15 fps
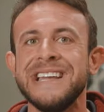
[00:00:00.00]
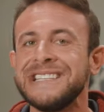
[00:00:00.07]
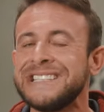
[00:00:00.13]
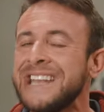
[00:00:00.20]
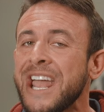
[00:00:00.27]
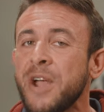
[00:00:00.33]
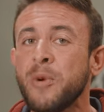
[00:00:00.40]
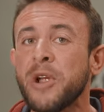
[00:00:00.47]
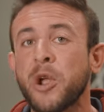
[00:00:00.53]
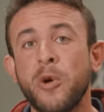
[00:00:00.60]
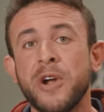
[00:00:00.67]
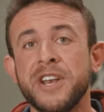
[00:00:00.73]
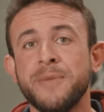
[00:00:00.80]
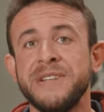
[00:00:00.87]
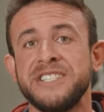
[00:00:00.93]
Today we're
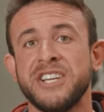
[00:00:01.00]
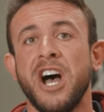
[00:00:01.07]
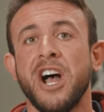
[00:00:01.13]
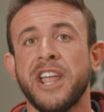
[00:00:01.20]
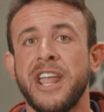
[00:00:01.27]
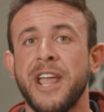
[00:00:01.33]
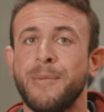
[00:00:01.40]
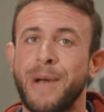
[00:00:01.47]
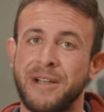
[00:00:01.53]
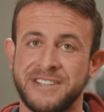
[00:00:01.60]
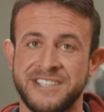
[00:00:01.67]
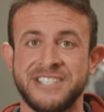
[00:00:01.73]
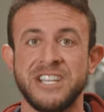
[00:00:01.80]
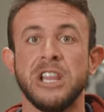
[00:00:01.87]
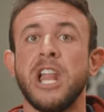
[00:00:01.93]
going to be talking about
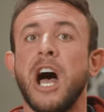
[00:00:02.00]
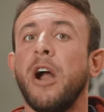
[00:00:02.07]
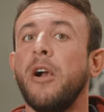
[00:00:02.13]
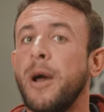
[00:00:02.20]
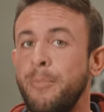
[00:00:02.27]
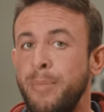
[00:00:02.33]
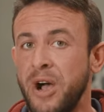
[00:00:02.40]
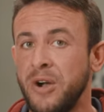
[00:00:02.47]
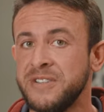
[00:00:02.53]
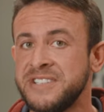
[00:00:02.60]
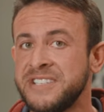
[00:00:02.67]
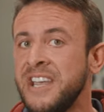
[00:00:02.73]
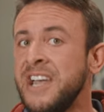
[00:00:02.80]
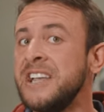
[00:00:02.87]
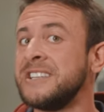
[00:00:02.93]
Solara Boats.